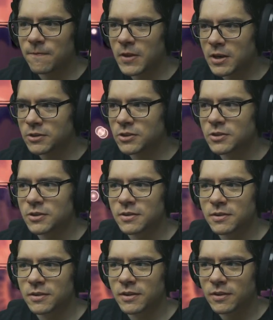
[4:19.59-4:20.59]
finished
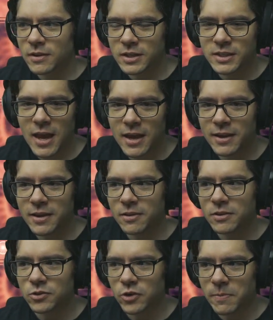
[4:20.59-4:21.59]
attacking
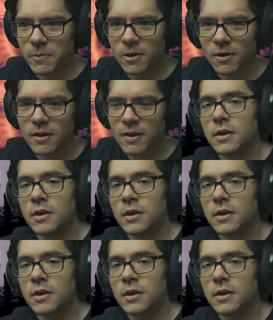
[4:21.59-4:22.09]
the Dreamer.